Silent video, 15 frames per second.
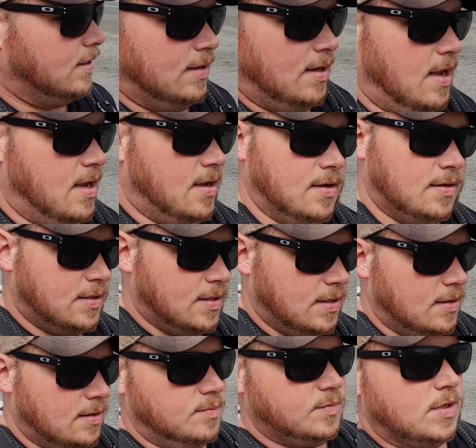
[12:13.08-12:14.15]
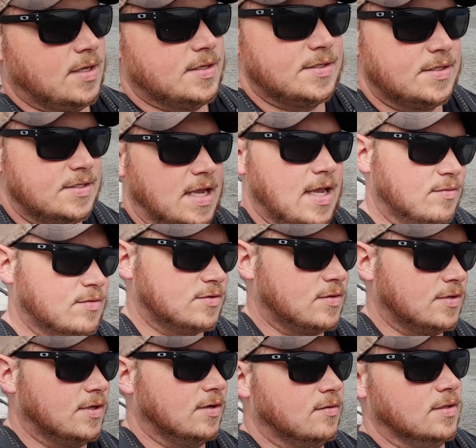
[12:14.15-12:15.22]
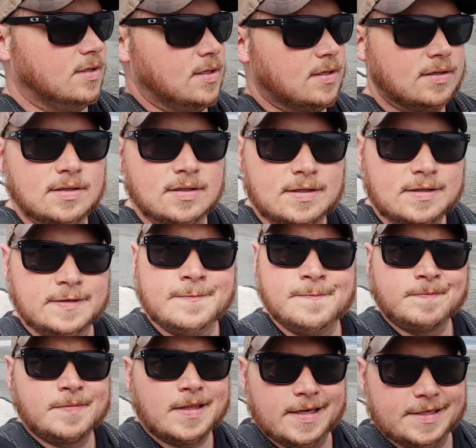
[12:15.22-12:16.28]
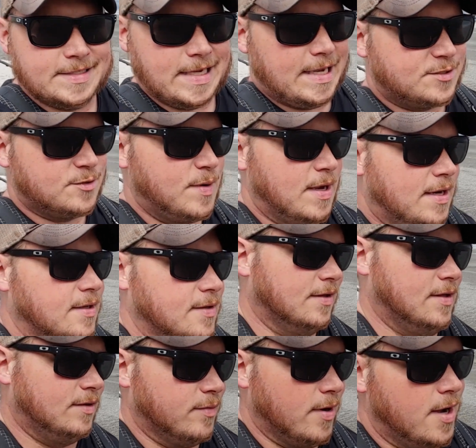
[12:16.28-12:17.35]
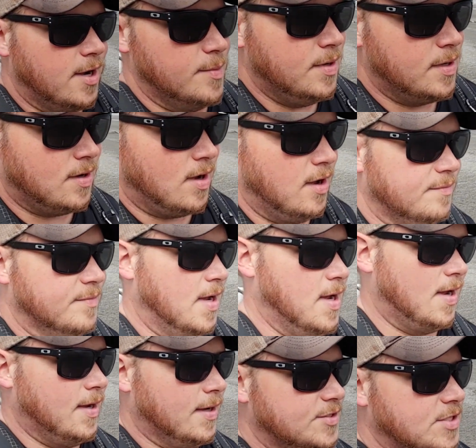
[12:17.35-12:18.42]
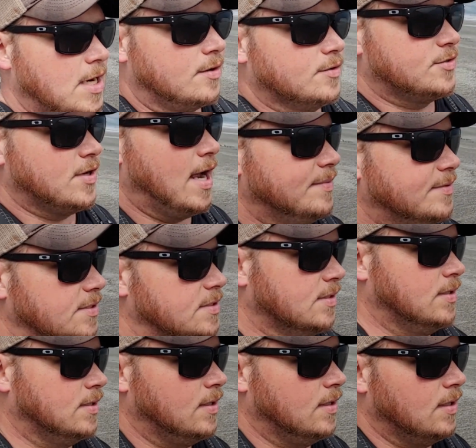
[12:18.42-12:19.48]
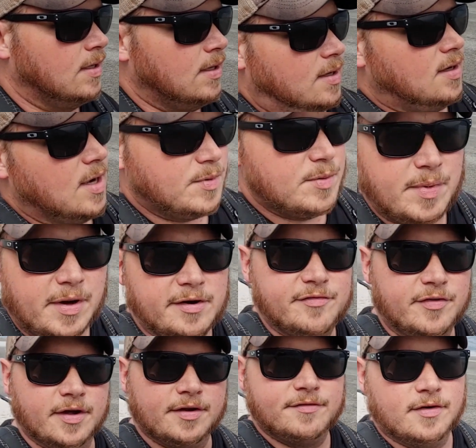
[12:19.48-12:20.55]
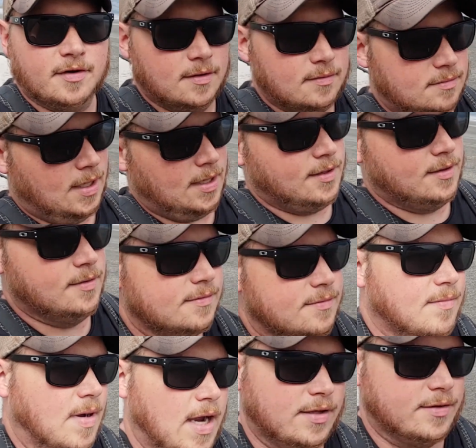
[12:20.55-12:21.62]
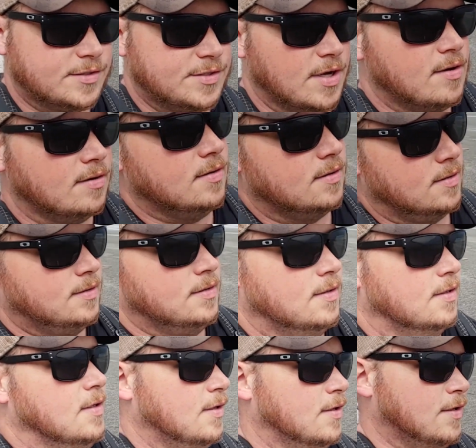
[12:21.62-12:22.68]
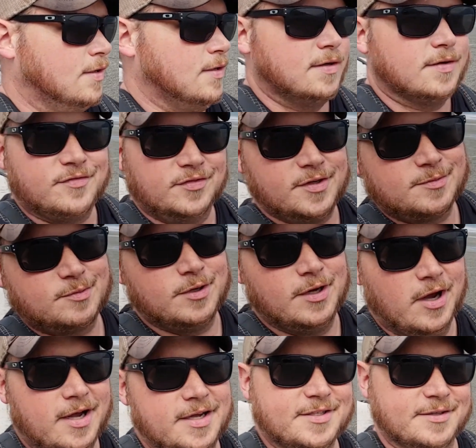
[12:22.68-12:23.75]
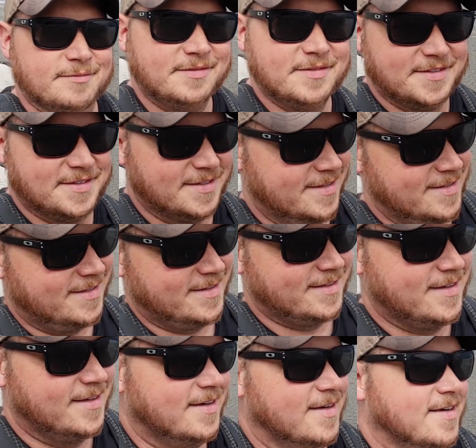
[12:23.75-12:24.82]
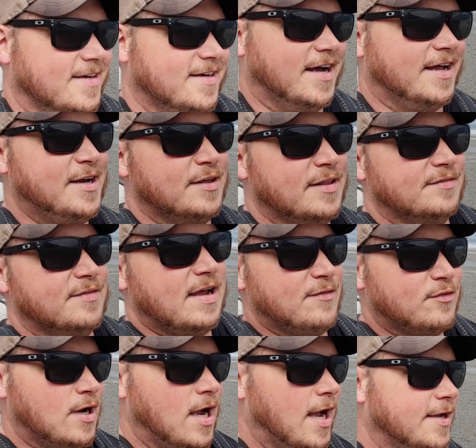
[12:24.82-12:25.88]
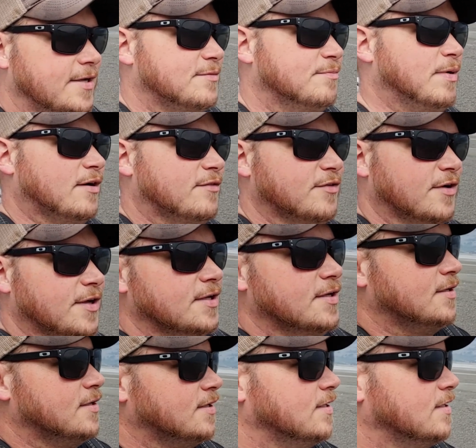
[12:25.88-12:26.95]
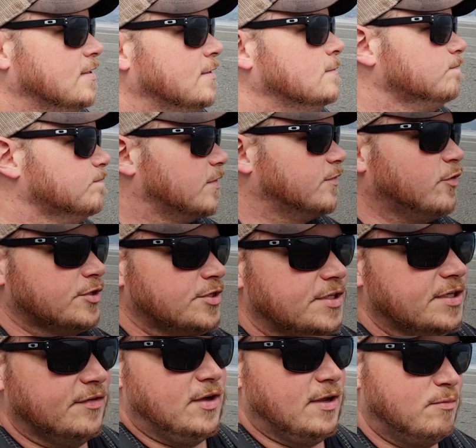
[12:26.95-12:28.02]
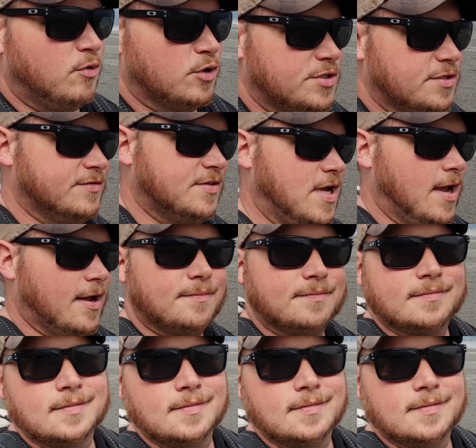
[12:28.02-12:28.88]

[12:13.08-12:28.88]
And because the sand was really only exacerbating the rub on my Chaco straps, I've been barefoot for, I don't know, a mile or so. It feels pretty awesome. I don't know that I've ever hiked barefoot for a significant portion of time,